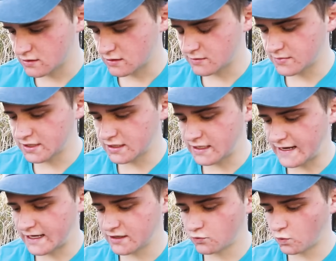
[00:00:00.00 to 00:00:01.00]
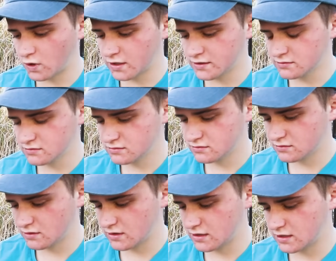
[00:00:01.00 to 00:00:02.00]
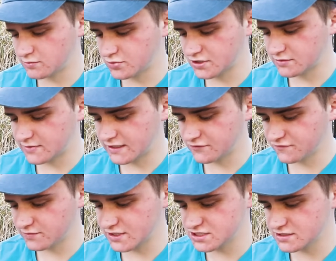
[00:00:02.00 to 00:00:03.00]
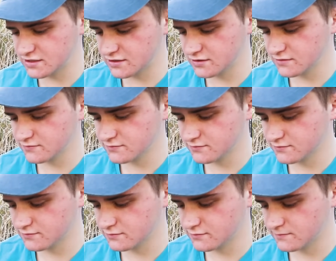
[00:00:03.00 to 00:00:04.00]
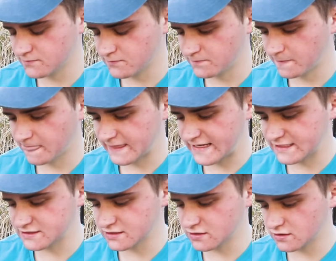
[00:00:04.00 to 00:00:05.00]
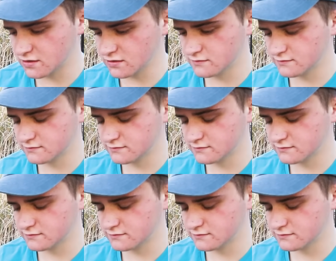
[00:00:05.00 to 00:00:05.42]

I'm going to add one and put in my information here. Add to Cart.